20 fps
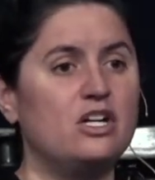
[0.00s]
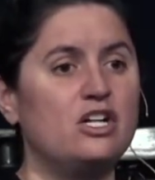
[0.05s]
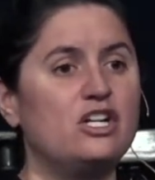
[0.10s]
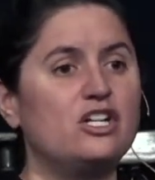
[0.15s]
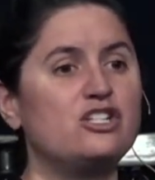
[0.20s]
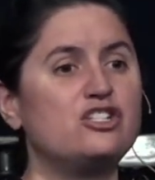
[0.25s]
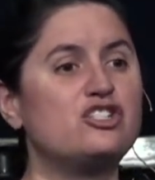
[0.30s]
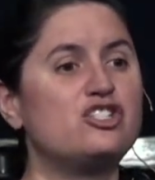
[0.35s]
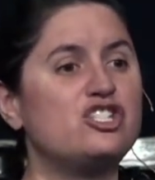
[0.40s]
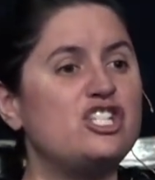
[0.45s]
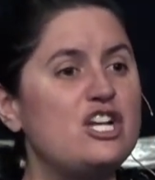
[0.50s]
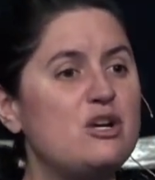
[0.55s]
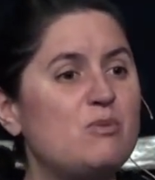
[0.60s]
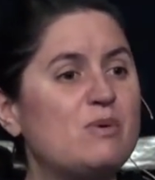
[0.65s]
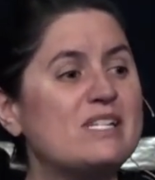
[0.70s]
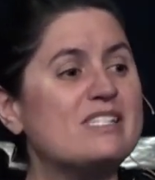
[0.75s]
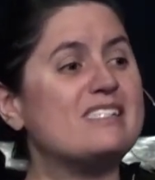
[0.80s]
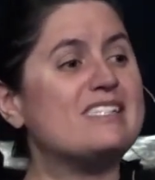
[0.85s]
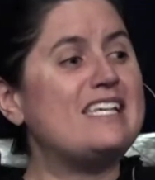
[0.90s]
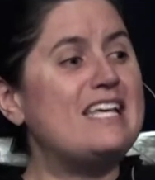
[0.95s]
She
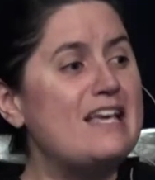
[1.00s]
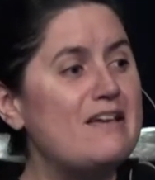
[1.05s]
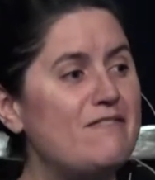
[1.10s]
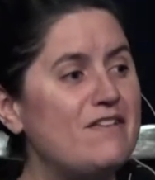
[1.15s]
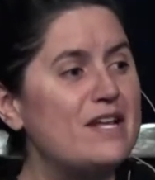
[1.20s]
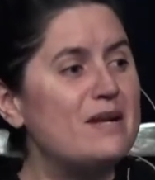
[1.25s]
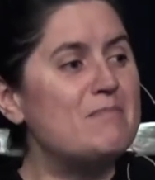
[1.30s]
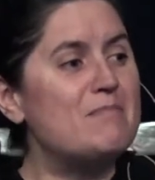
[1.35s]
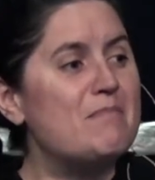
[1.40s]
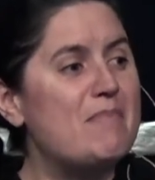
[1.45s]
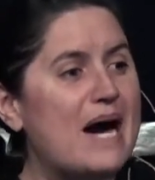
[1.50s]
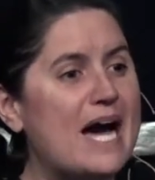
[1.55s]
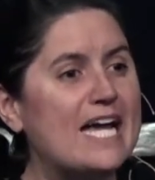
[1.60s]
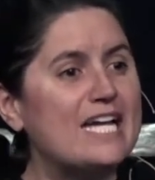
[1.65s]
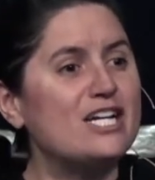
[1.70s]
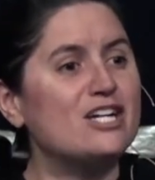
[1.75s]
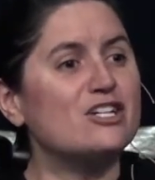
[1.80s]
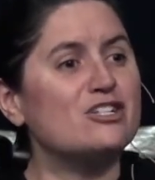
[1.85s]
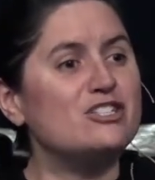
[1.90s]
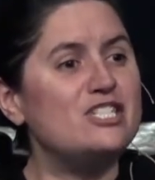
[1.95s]
was given by
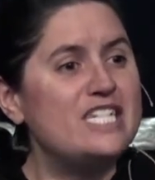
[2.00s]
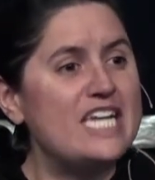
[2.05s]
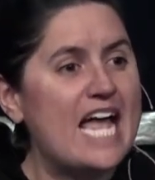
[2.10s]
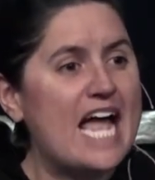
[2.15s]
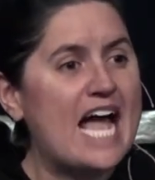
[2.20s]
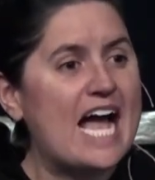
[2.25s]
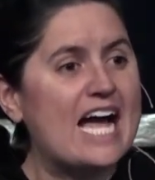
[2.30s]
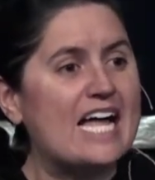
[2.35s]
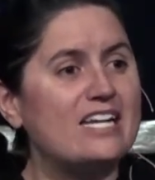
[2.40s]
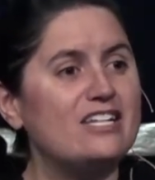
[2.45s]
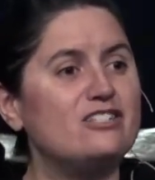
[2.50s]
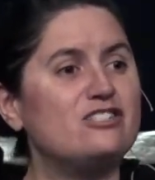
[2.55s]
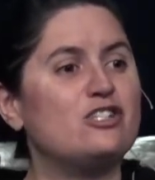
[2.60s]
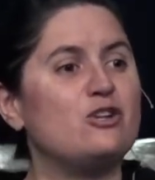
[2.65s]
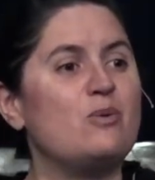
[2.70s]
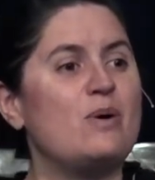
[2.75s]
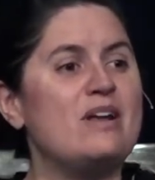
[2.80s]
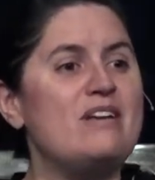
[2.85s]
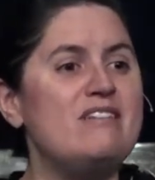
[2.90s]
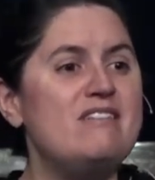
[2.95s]
her dad
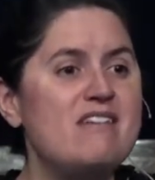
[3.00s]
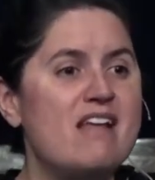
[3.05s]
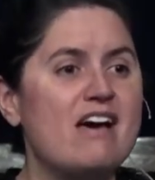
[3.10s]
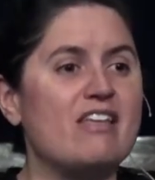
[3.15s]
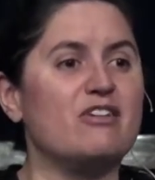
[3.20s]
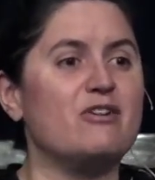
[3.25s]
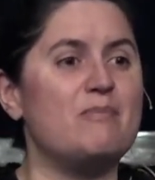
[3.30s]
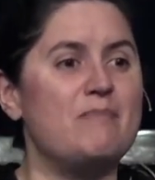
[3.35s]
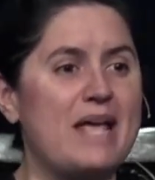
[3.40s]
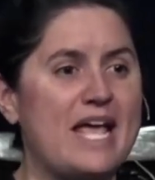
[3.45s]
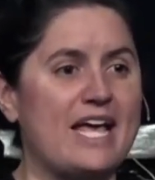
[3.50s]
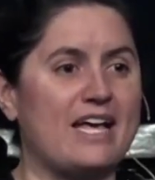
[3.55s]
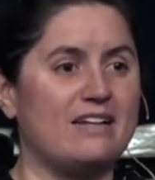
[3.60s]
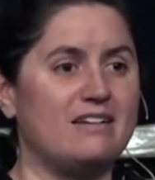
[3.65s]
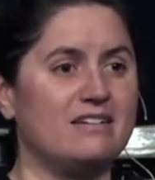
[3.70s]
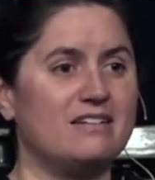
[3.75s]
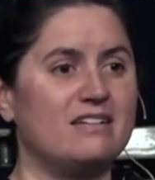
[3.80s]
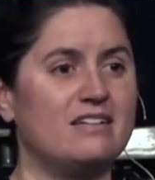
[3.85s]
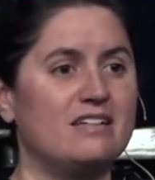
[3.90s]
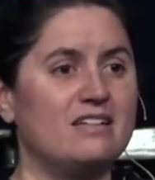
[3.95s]
to another man
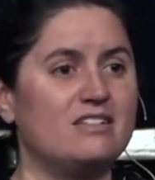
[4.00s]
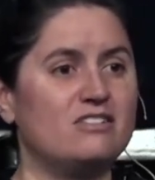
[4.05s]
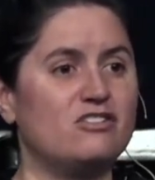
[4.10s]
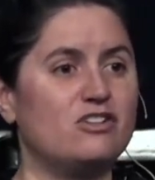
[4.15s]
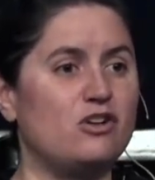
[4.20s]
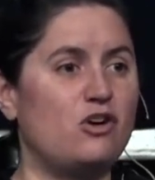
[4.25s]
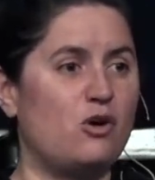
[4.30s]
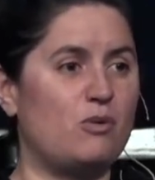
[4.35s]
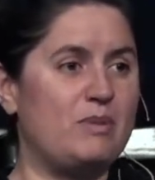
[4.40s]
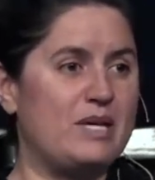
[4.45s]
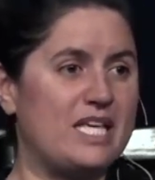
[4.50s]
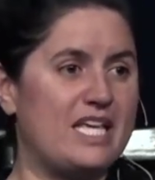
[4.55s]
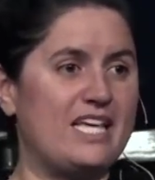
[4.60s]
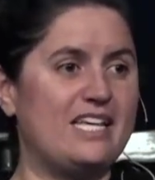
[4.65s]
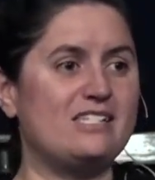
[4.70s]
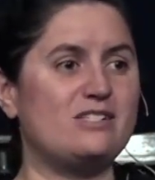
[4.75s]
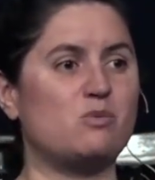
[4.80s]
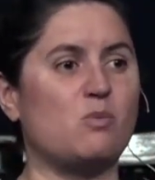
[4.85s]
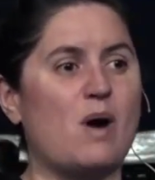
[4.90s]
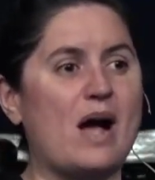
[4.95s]
to go be
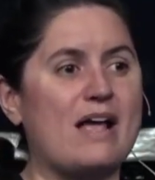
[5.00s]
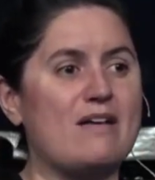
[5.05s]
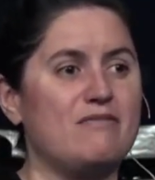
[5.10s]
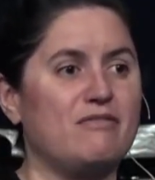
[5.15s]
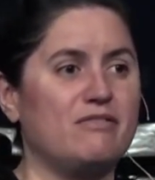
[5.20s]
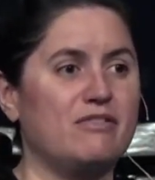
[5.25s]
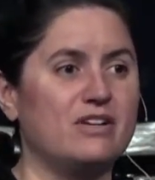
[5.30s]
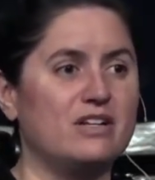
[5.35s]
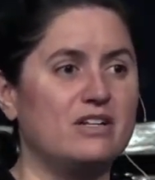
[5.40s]
his wife.